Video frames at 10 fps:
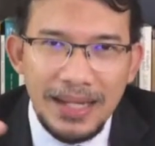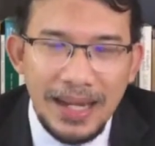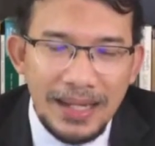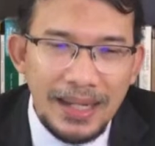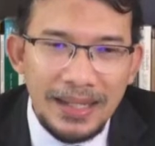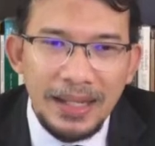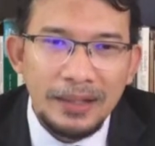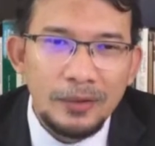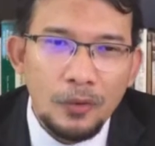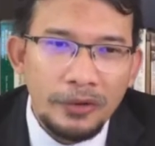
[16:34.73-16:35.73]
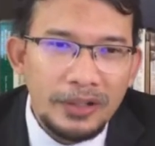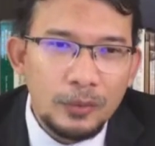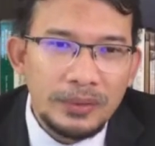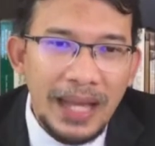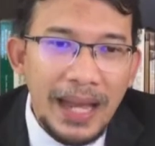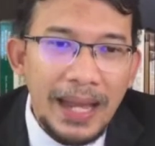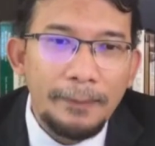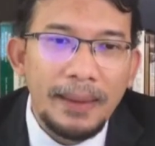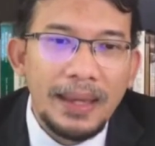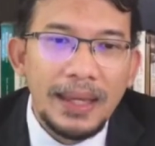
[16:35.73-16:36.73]
and according to
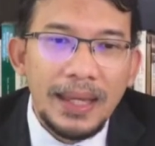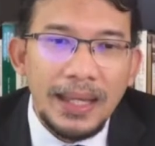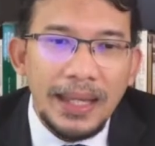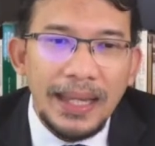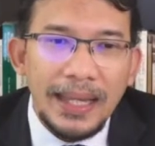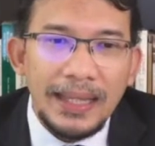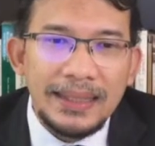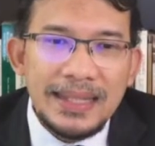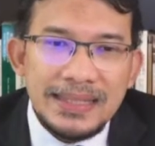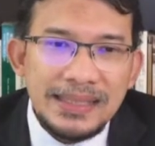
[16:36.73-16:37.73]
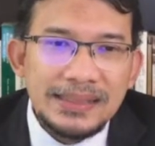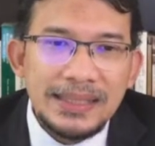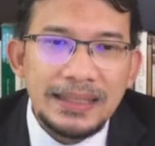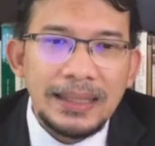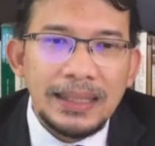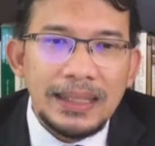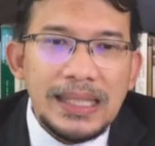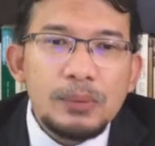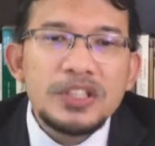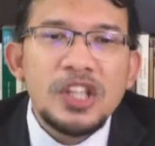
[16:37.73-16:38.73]
time. And he says that
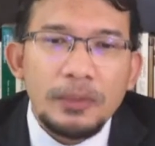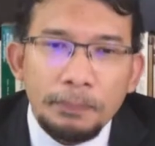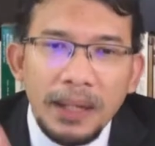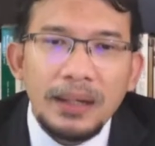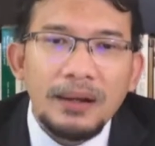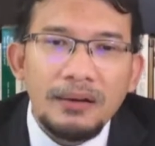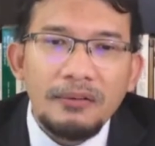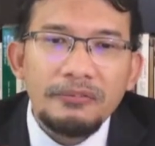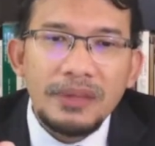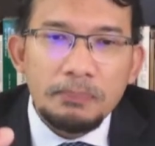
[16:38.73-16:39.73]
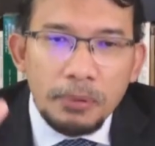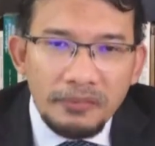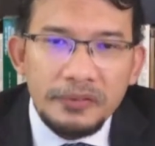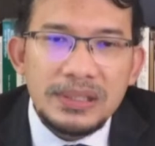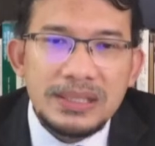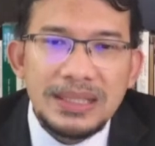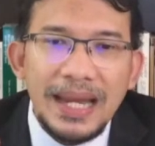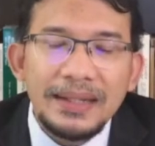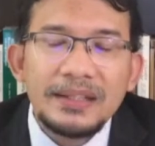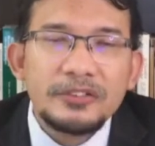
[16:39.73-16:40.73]
he was not part of the Prophet's
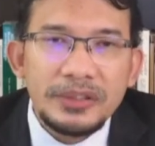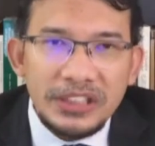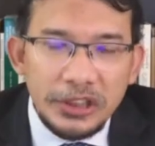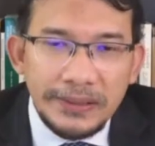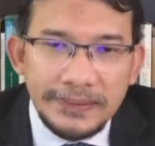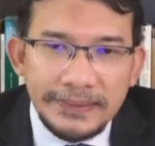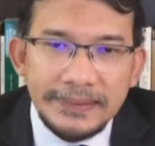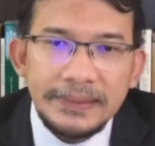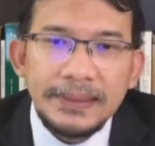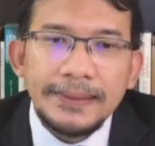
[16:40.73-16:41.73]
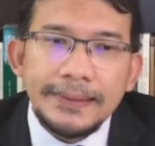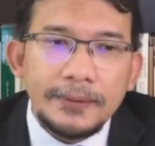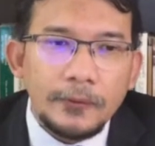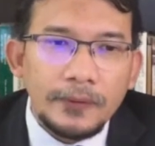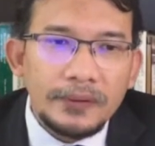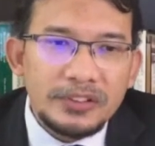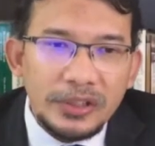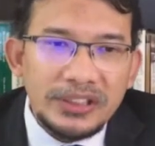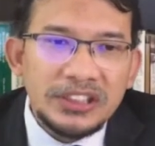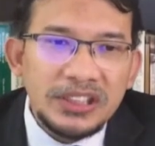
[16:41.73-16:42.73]
guided traditions or the
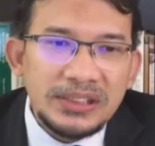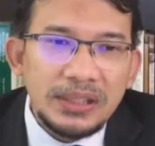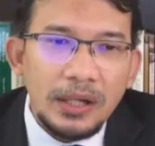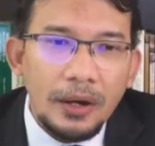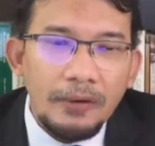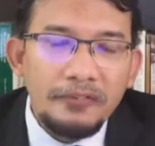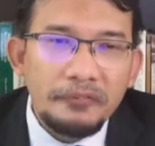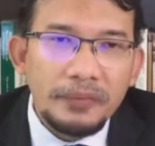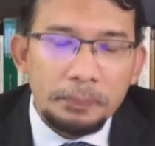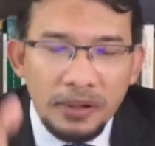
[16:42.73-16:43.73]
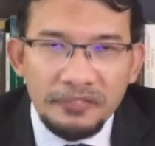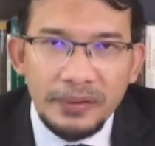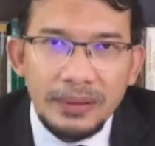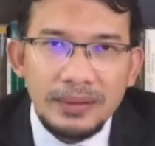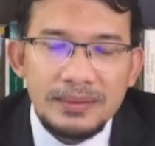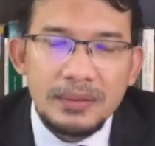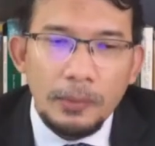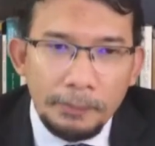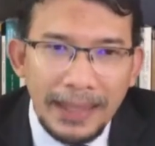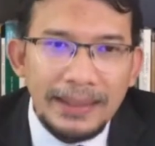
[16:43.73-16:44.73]
traditions of the Prophet's
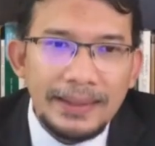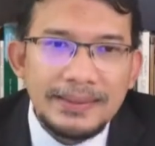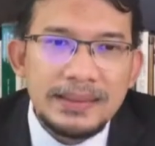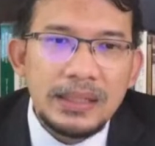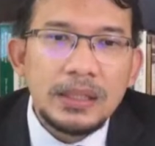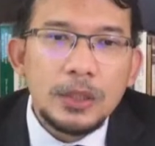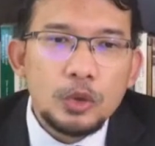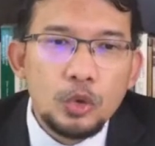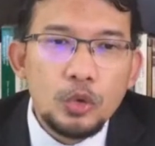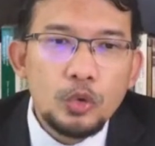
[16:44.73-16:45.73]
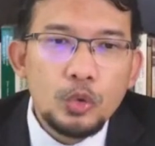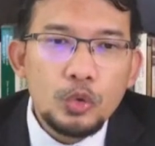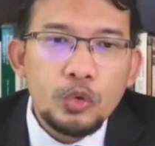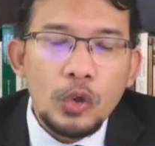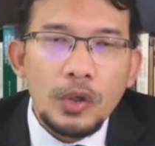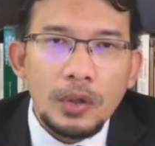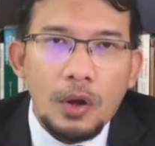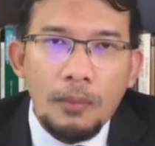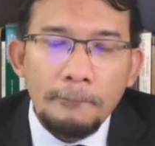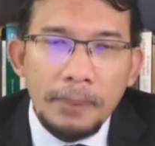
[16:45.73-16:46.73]
companions to use
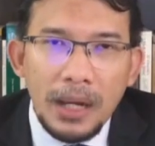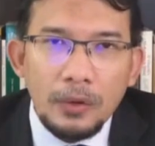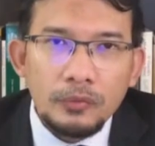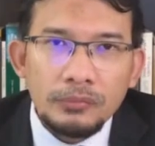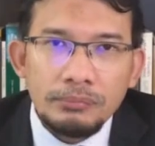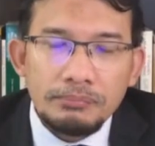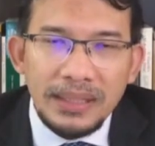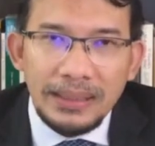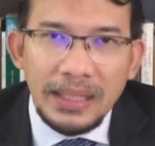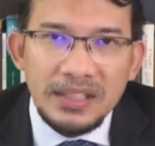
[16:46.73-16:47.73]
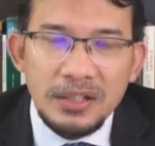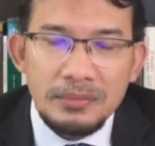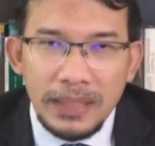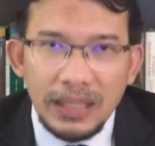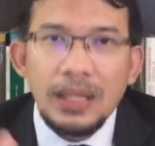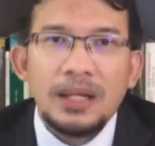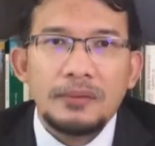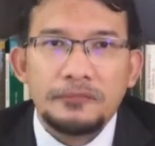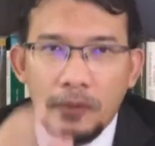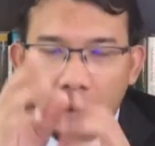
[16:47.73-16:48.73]
compound medications, meaning
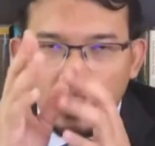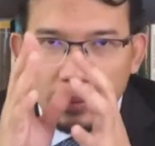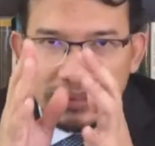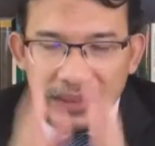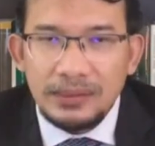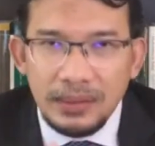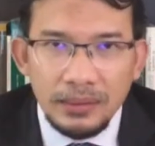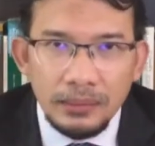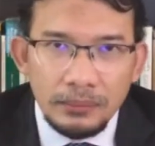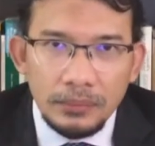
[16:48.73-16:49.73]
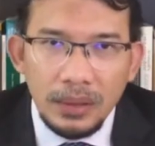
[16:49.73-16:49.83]
for a certain